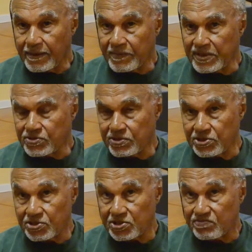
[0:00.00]
this
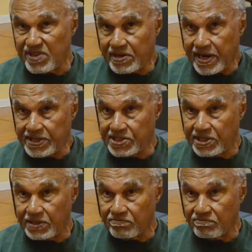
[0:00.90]
was in
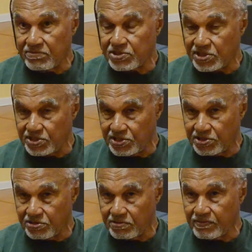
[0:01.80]

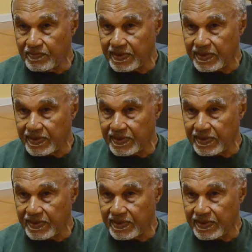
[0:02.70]
1962,